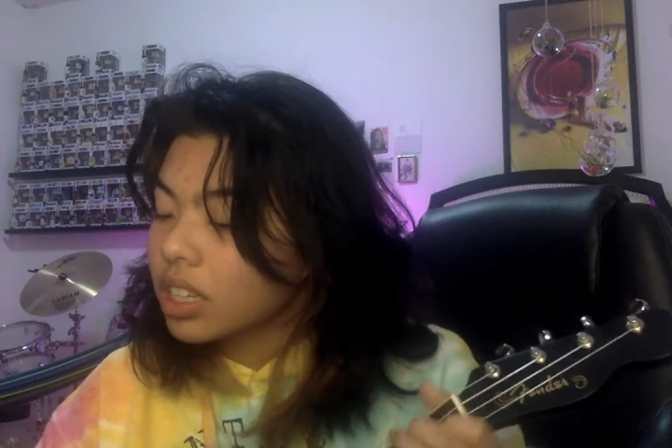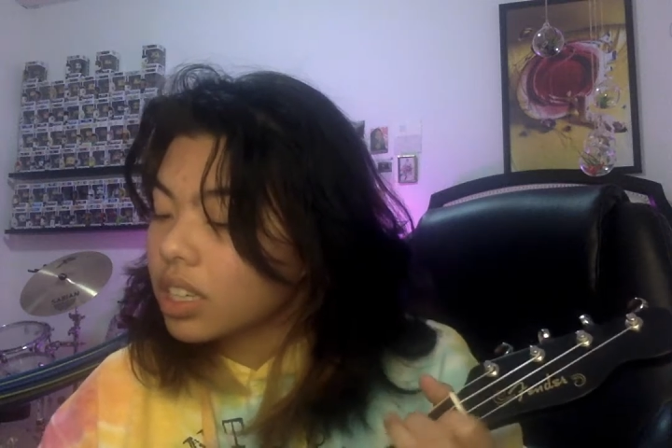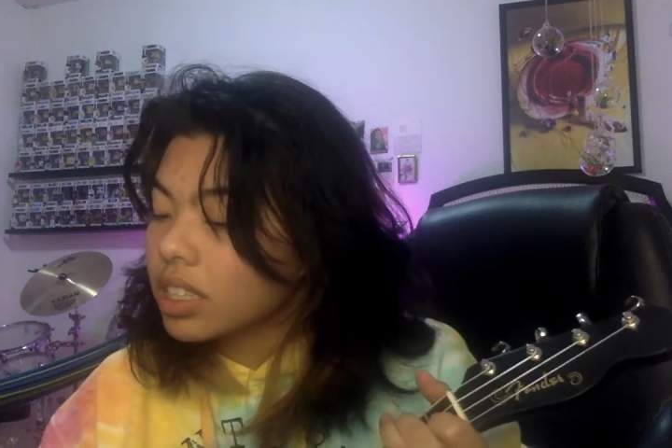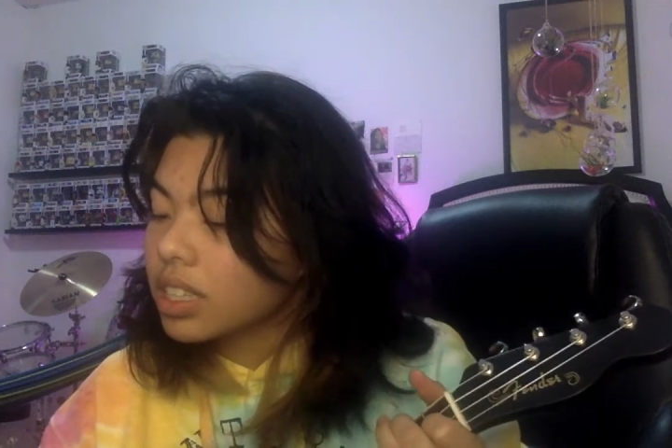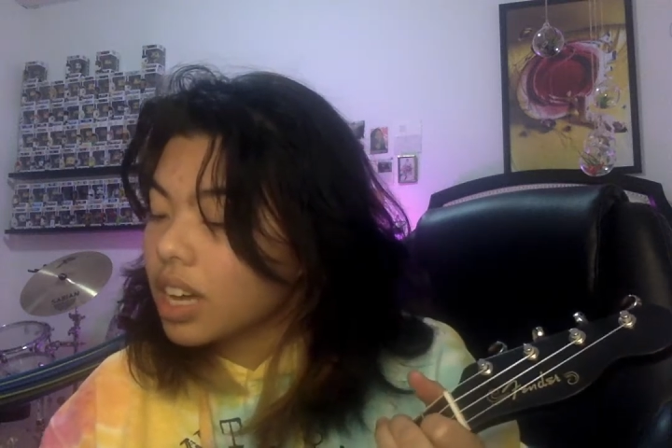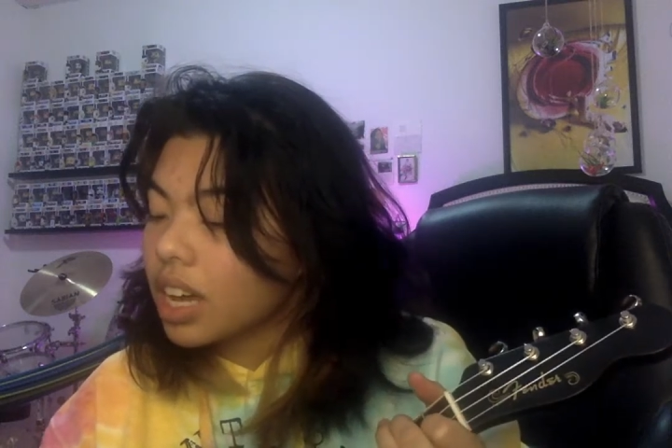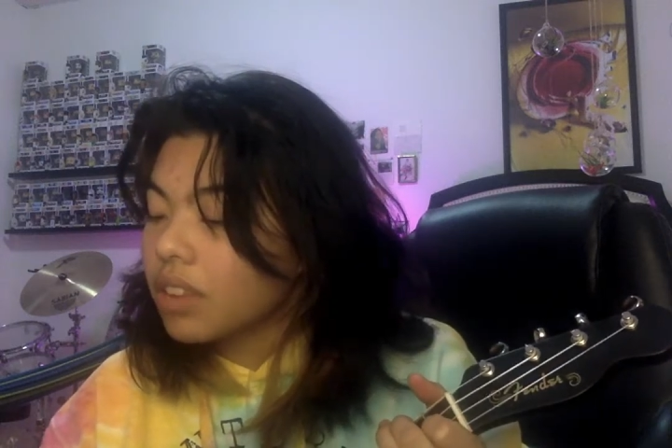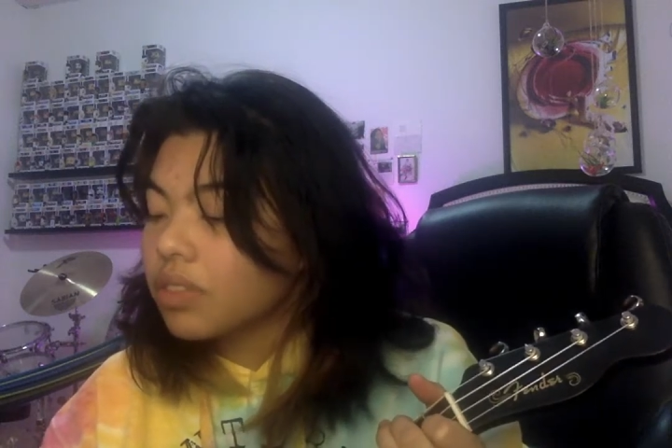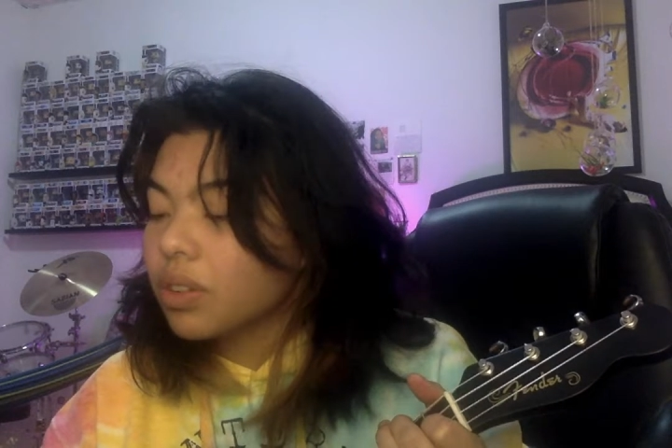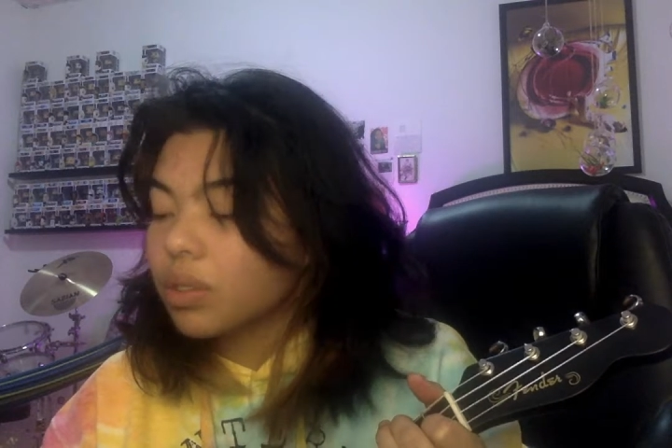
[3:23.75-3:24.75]
cause
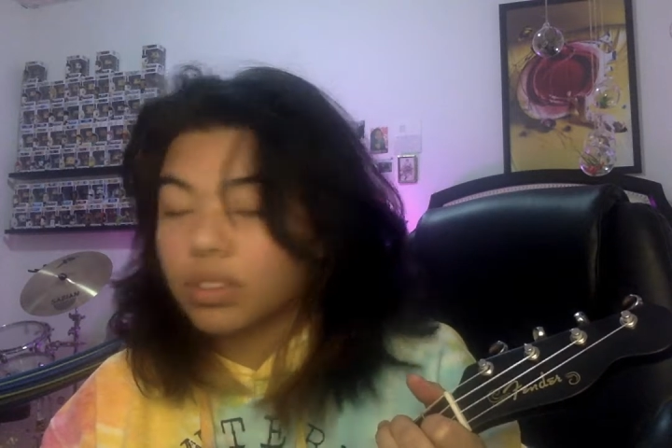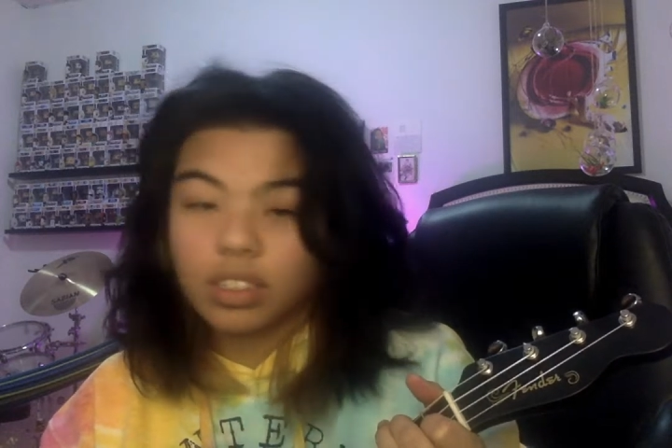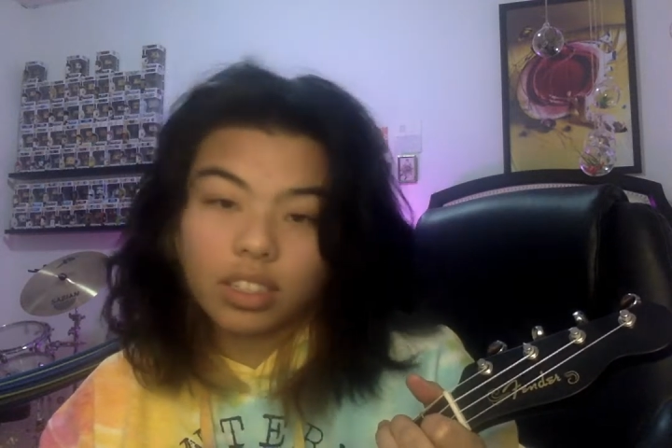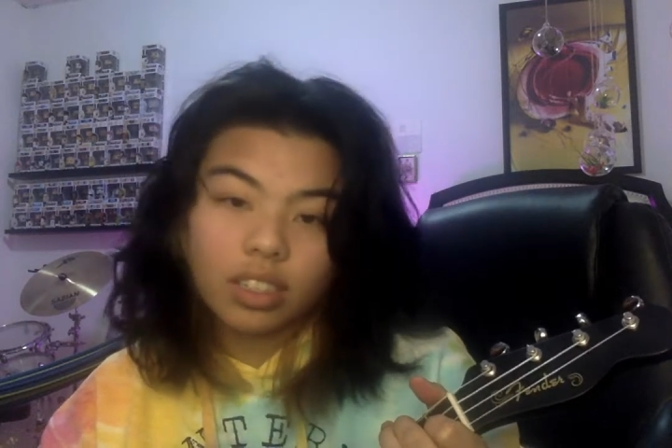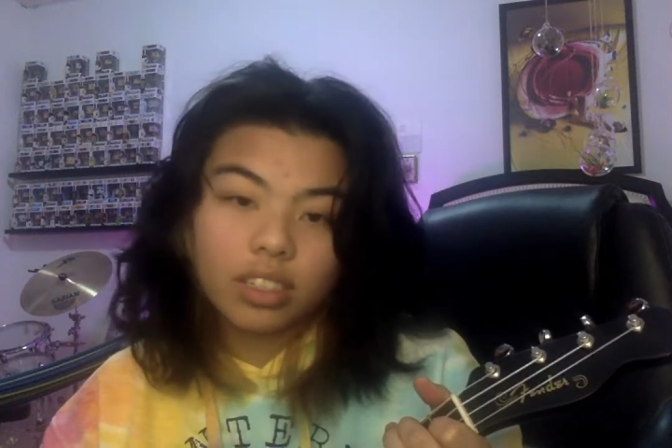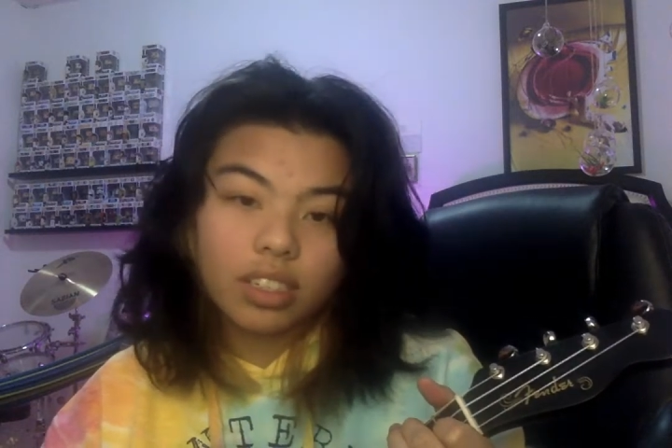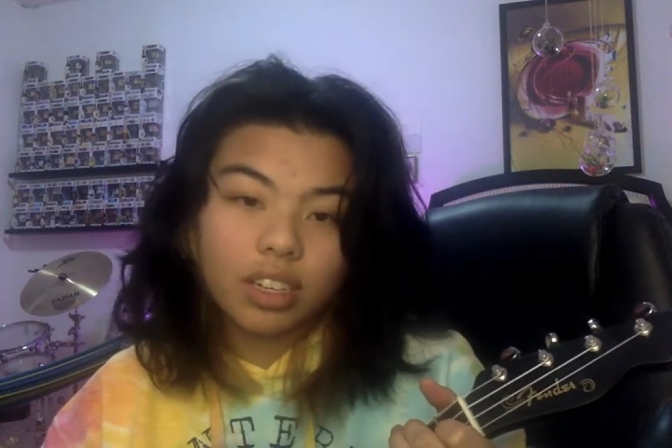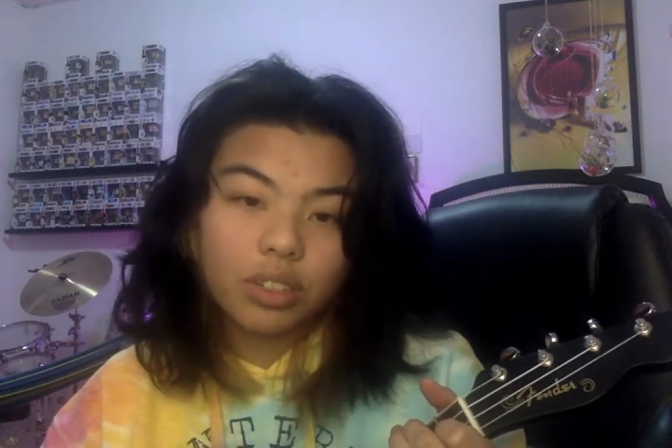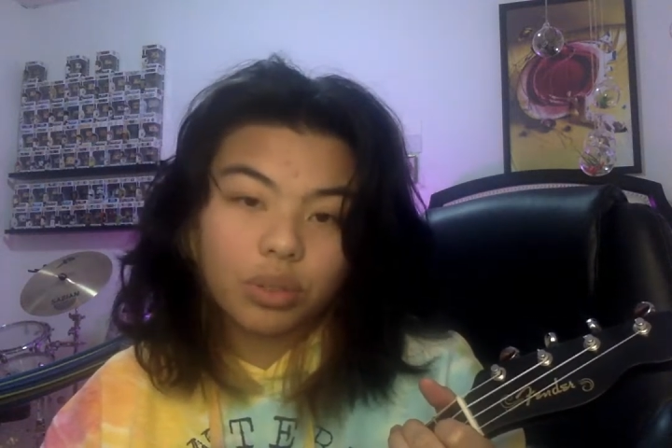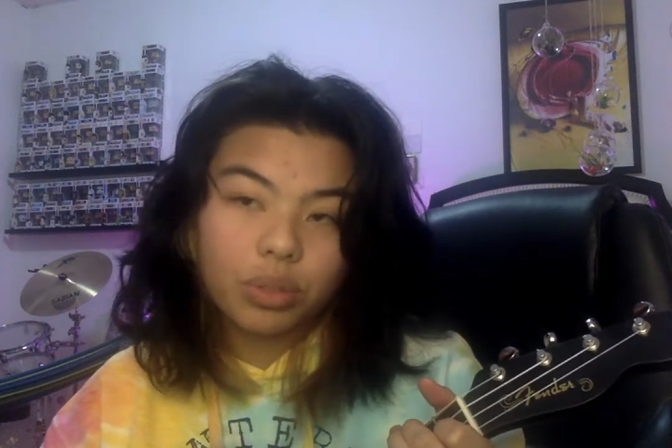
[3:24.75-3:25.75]
I've only said
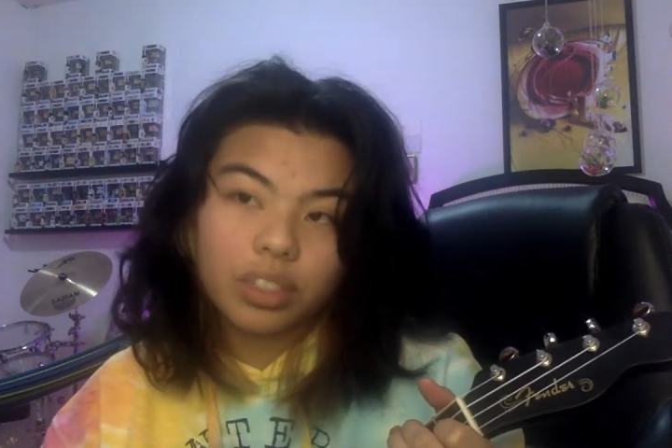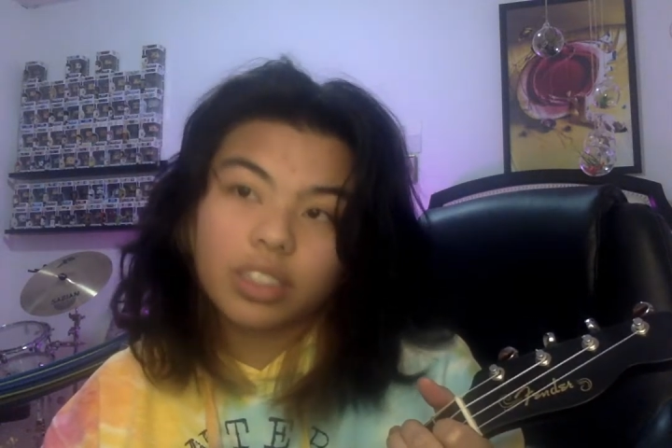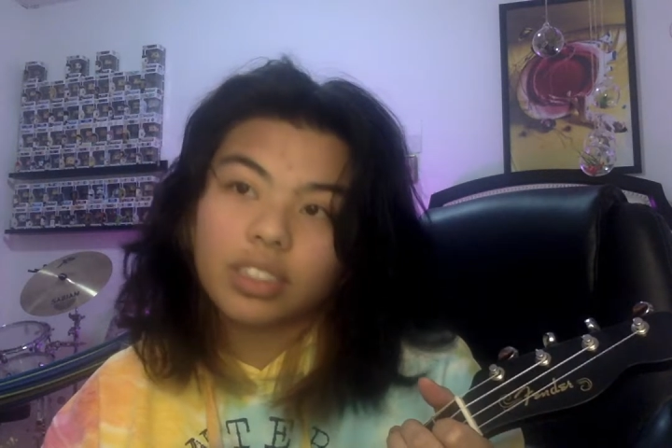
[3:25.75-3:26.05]
it to her